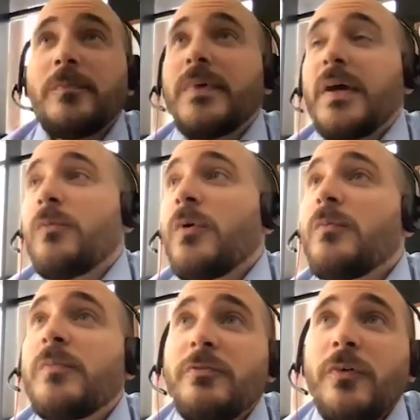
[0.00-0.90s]
Yeah,
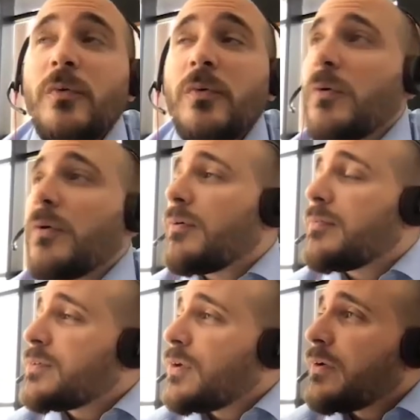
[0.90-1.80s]
before we were
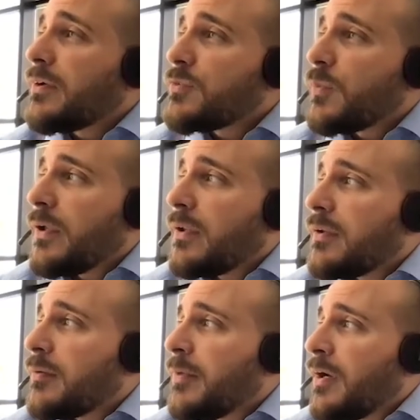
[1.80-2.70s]
talking as well
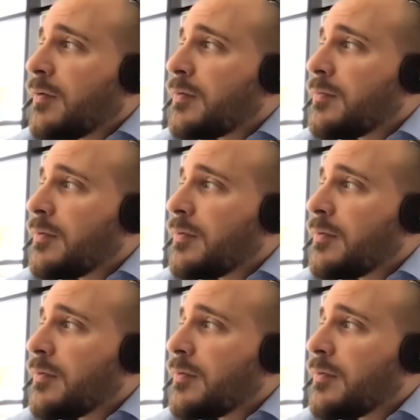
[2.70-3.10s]
about